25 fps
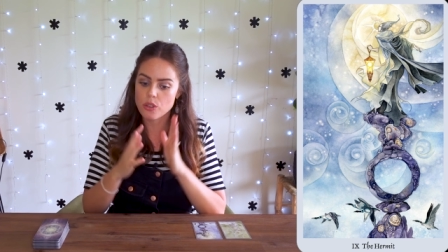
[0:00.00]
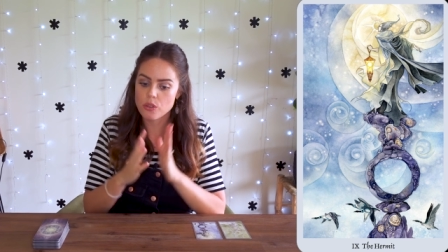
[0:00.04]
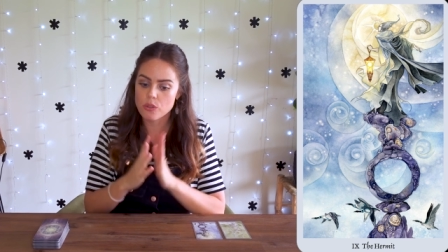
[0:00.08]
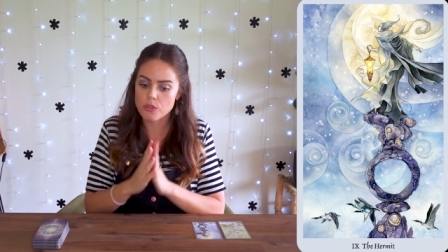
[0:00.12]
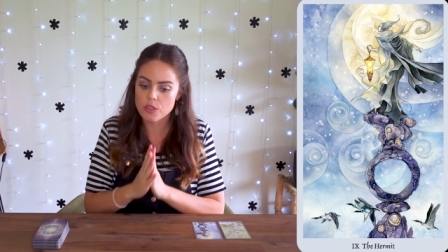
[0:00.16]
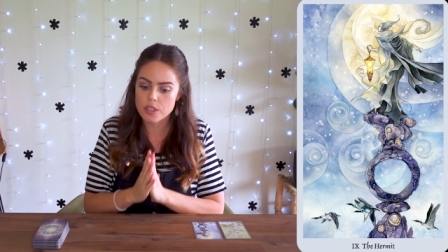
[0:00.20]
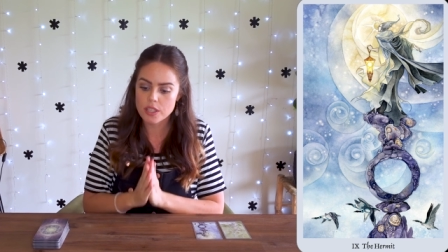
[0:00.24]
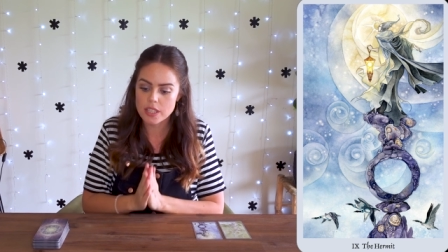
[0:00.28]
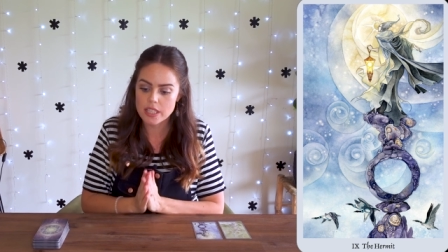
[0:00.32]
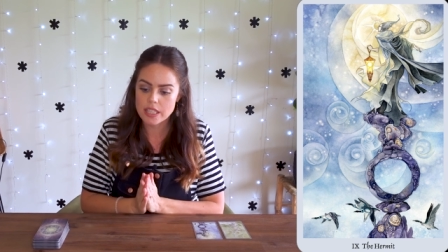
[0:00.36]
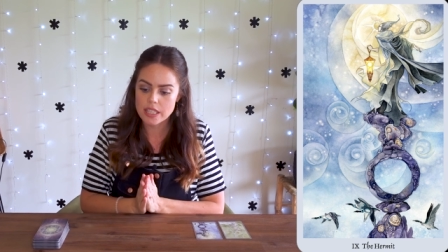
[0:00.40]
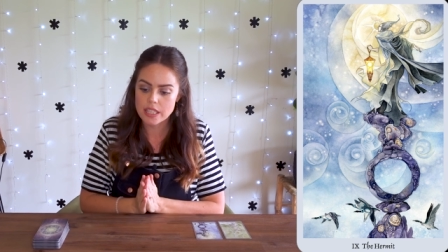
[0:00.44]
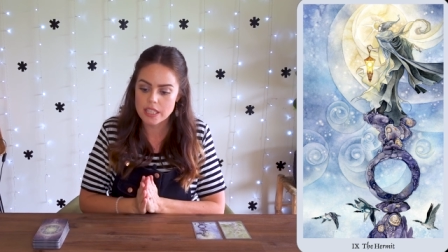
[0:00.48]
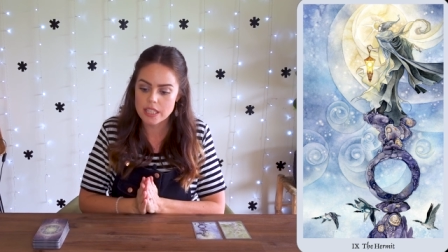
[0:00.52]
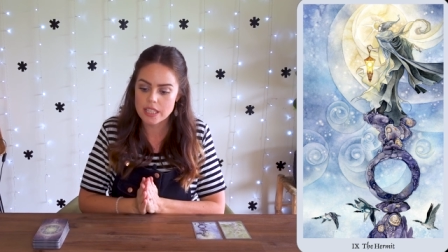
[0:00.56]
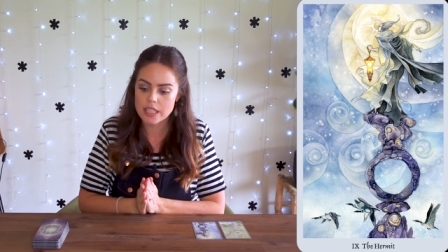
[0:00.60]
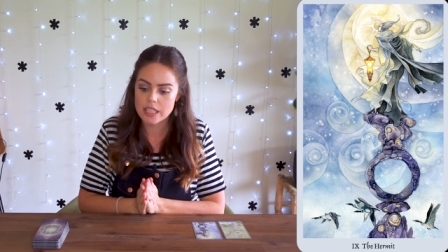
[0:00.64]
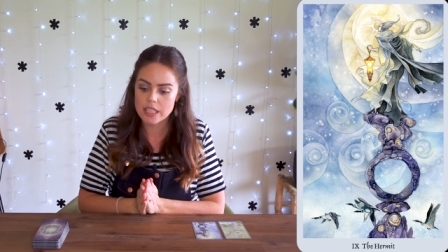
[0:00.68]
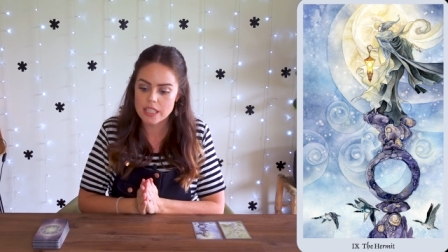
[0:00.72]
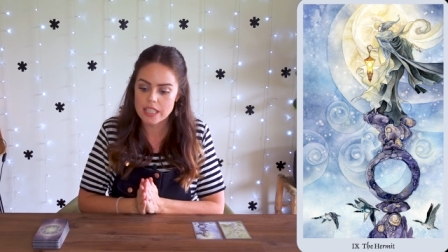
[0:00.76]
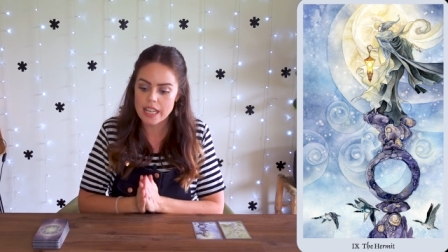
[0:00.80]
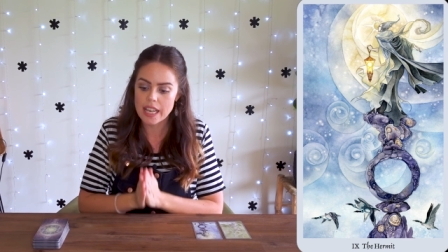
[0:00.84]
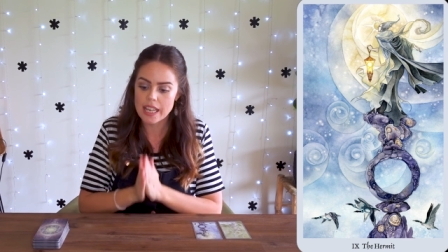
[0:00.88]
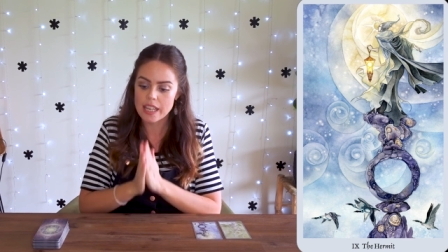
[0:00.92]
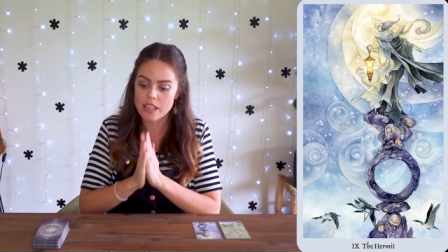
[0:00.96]
you
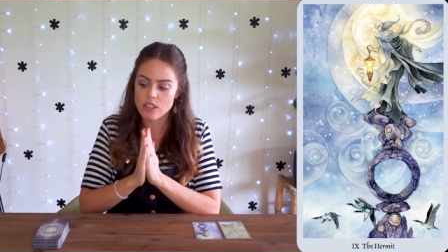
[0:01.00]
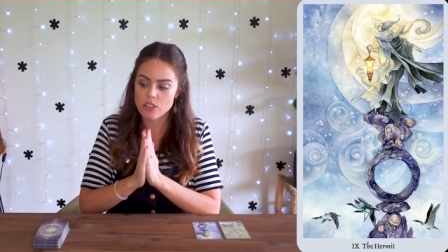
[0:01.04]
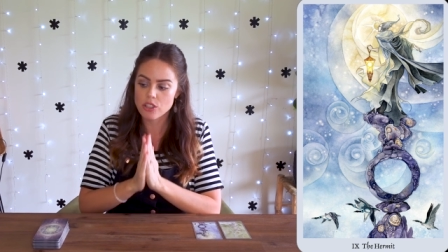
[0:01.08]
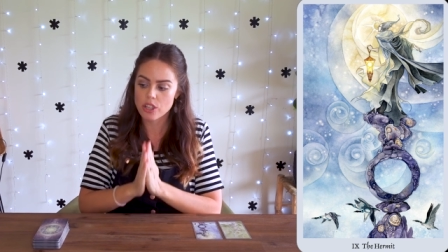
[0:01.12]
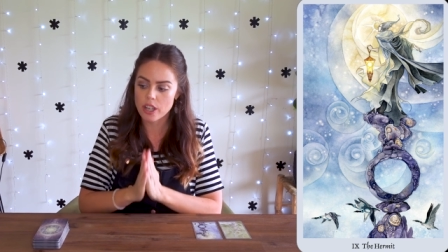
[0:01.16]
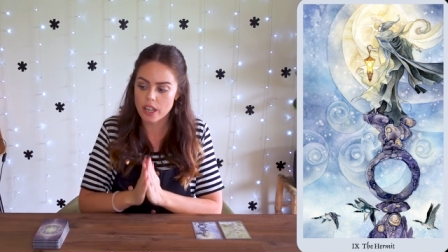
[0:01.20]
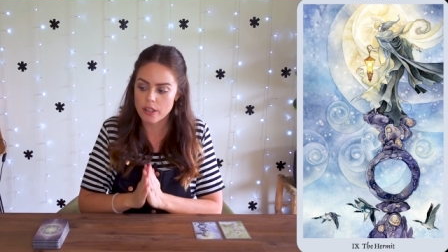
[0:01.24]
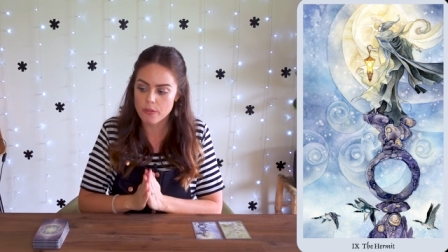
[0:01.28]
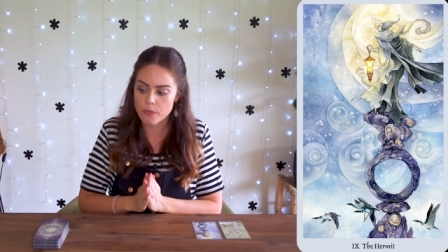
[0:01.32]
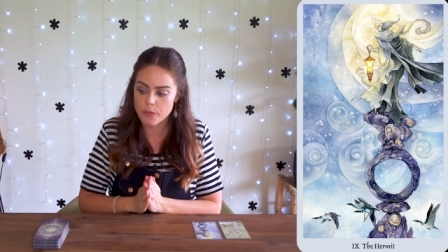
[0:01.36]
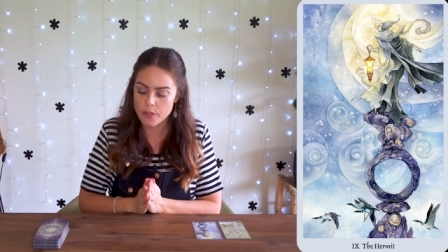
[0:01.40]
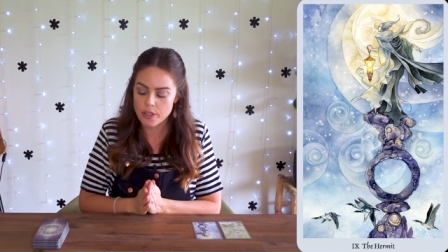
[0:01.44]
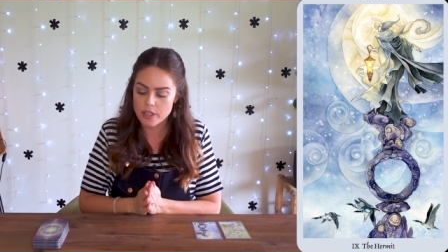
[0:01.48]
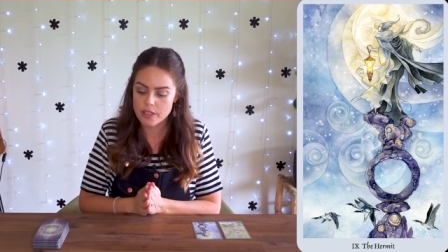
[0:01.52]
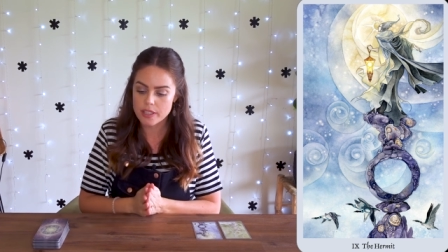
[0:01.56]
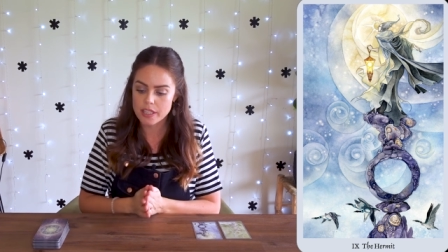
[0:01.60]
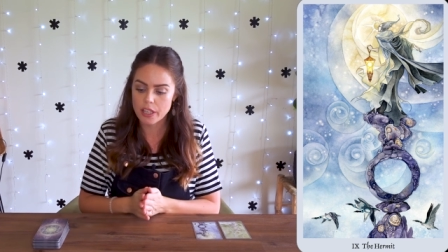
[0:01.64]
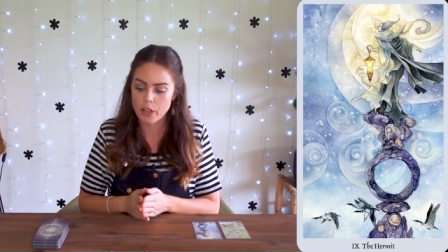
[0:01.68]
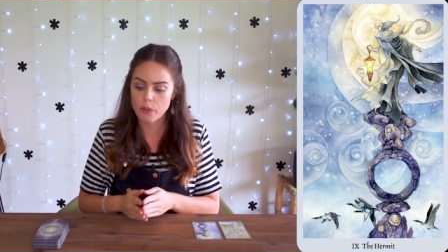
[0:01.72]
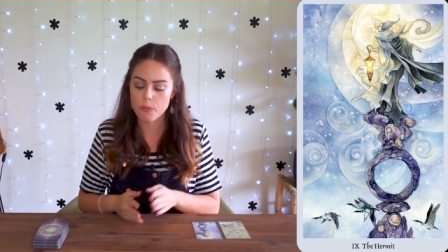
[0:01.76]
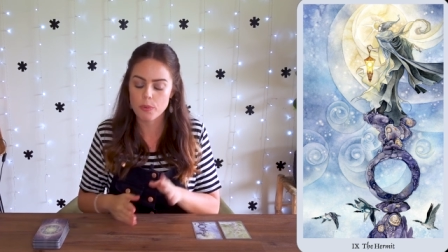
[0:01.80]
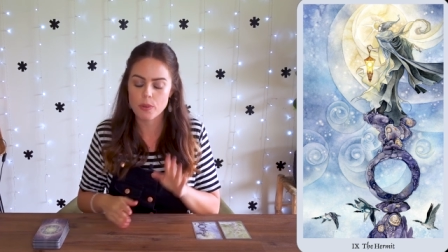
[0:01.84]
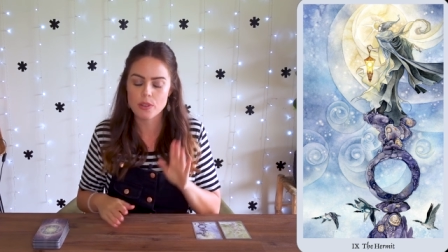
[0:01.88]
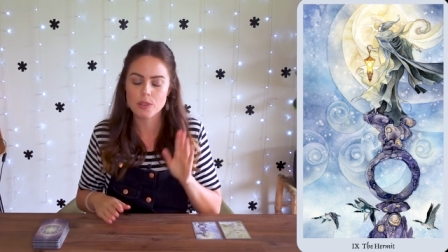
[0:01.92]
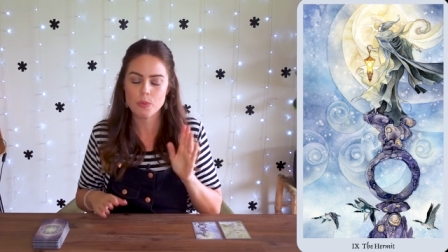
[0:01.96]
taking time for
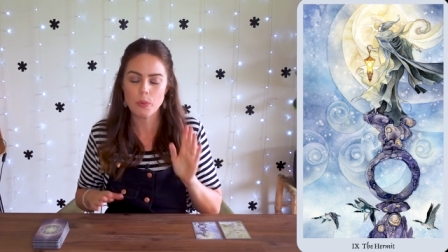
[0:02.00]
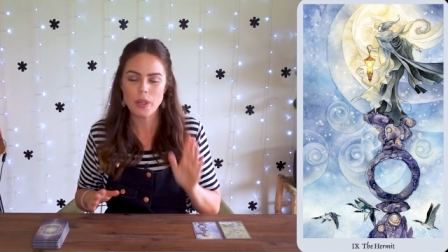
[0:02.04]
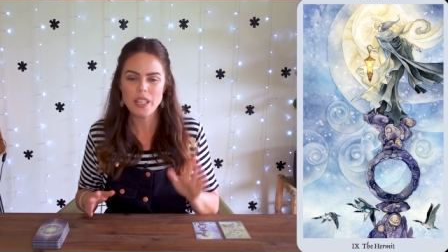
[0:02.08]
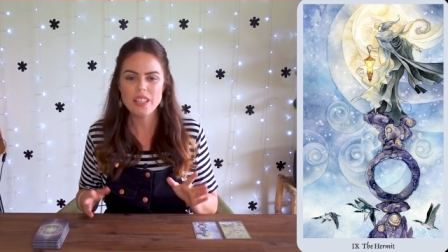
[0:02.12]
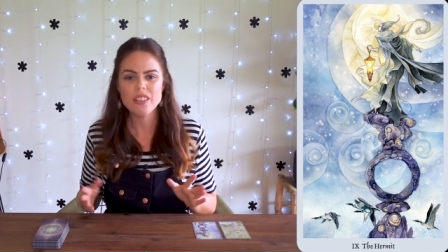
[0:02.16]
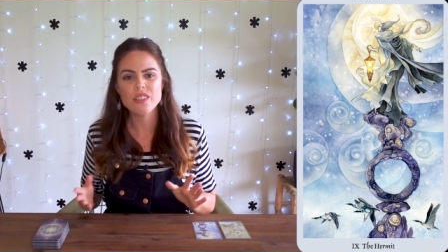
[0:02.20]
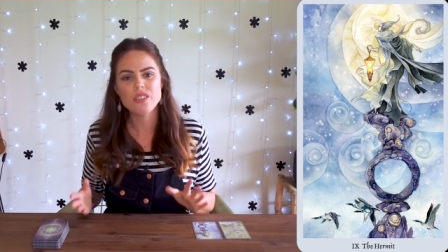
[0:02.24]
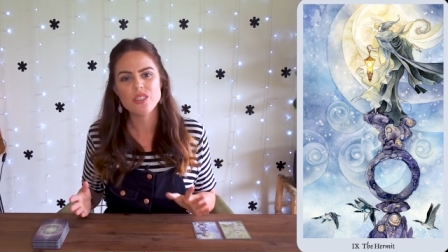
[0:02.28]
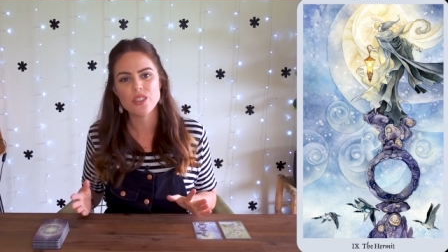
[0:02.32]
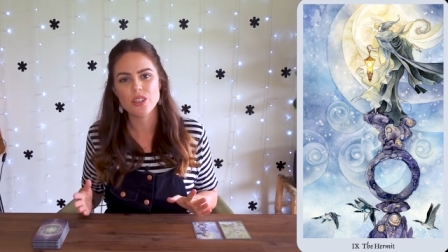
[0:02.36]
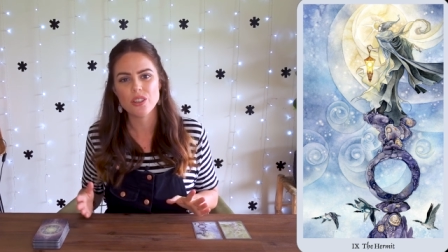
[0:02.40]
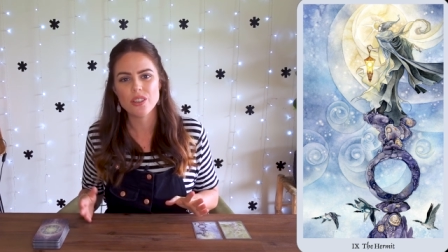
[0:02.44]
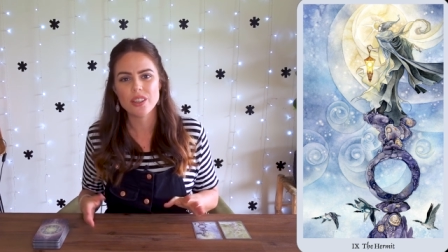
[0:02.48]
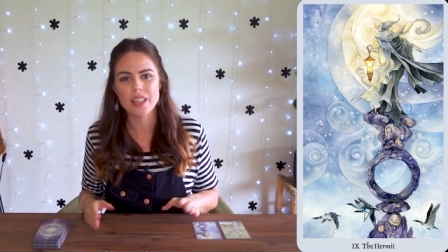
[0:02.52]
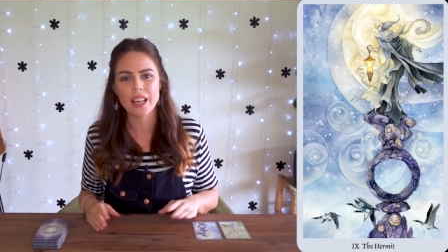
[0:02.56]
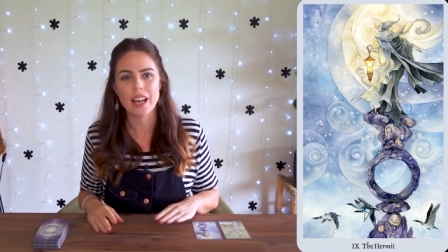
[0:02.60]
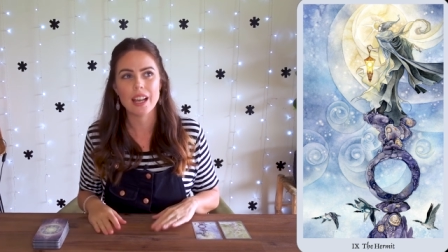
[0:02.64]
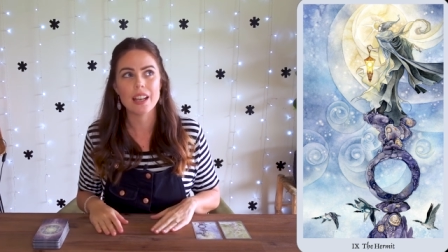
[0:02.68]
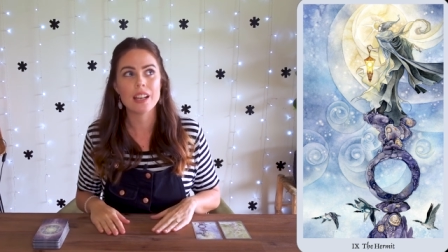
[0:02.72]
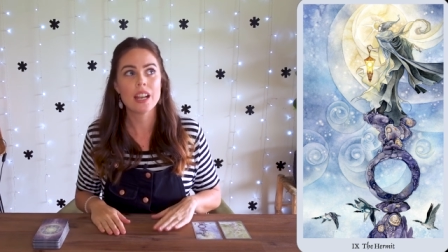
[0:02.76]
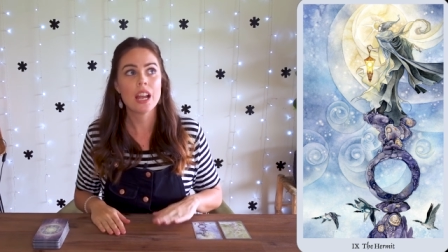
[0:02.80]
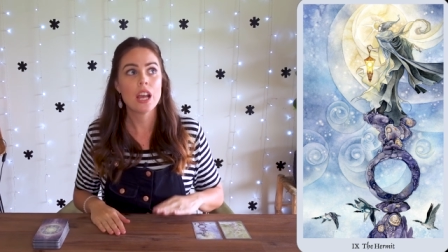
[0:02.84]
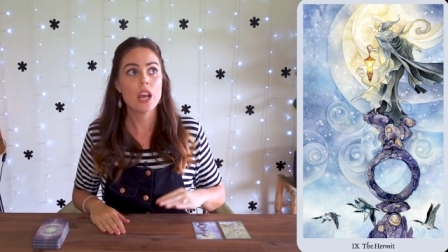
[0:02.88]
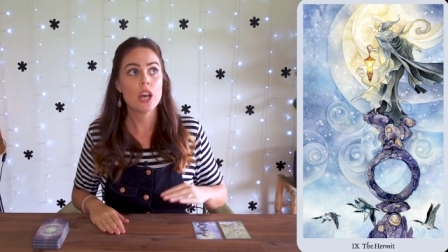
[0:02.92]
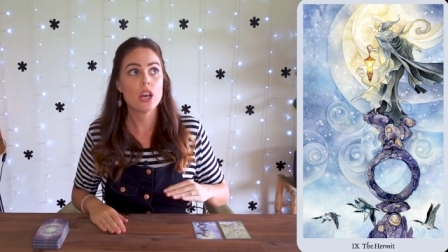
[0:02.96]
yourself, because when you do
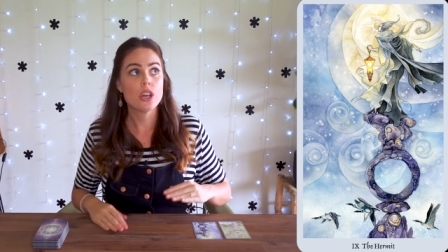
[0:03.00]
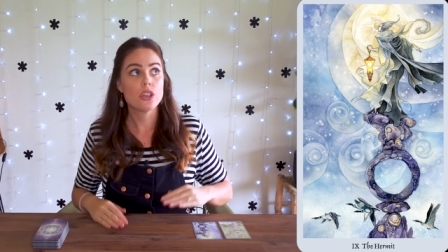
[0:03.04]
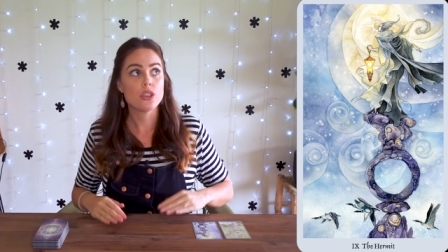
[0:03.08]
that,